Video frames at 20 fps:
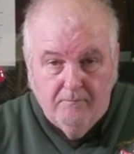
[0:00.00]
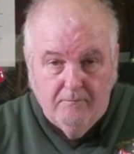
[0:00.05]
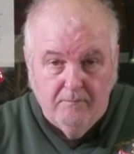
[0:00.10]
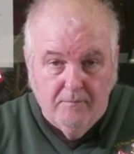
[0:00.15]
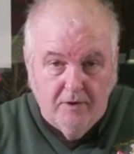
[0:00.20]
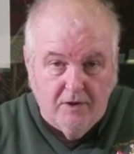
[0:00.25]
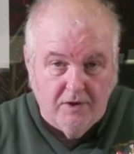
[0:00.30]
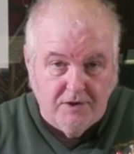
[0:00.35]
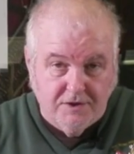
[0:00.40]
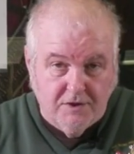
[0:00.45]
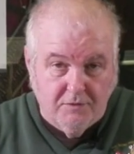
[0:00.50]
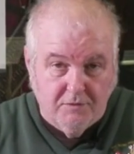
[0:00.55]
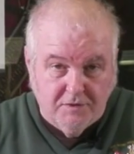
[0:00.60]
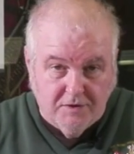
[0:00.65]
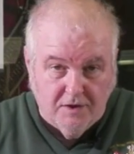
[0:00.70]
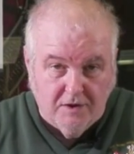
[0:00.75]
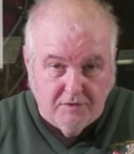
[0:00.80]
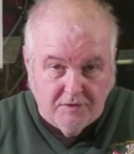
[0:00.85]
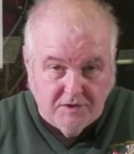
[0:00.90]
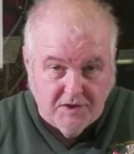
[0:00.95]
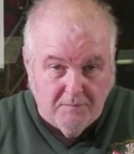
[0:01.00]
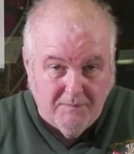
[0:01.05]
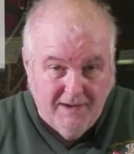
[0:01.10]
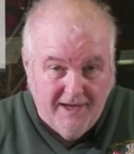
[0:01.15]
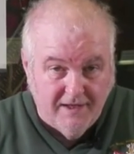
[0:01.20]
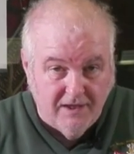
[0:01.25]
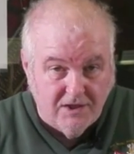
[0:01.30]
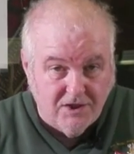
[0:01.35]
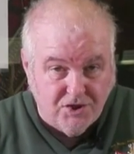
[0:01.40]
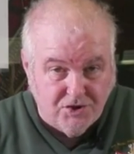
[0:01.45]
because there was a
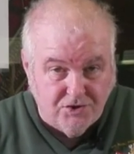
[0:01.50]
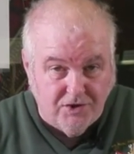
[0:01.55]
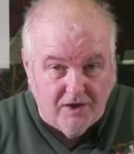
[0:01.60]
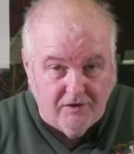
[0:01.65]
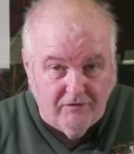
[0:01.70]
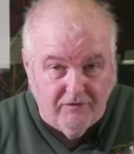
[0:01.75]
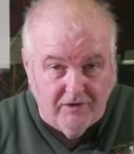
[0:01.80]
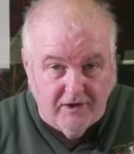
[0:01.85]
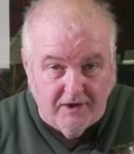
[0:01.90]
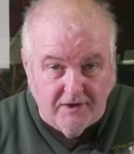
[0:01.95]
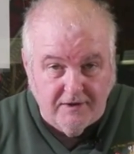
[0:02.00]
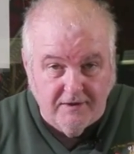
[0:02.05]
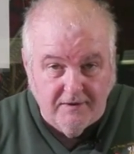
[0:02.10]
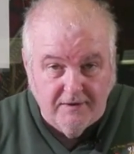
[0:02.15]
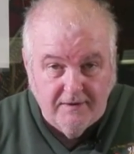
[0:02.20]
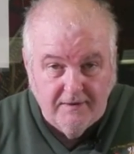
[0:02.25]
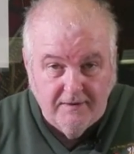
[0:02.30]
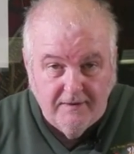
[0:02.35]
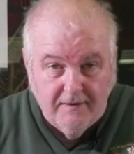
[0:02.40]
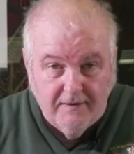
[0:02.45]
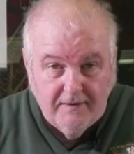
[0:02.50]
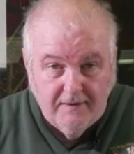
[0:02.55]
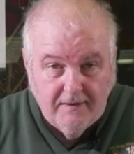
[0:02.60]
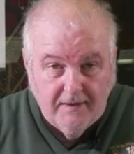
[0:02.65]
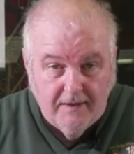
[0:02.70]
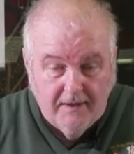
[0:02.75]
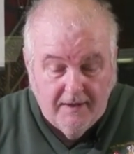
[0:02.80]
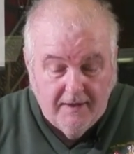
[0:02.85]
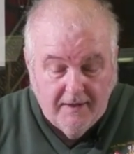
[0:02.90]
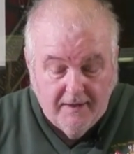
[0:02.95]
medal struck for it.
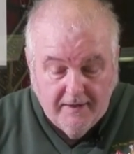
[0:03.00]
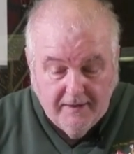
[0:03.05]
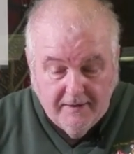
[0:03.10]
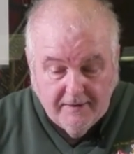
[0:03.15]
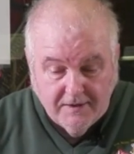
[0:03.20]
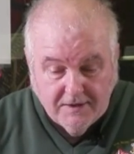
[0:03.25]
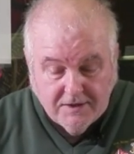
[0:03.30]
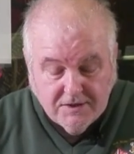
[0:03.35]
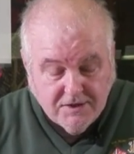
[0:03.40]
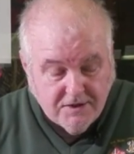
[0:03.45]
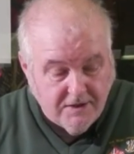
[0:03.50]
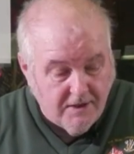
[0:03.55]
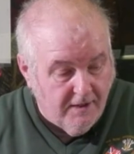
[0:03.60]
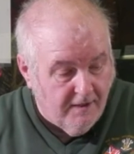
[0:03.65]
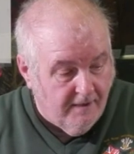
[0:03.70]
And it's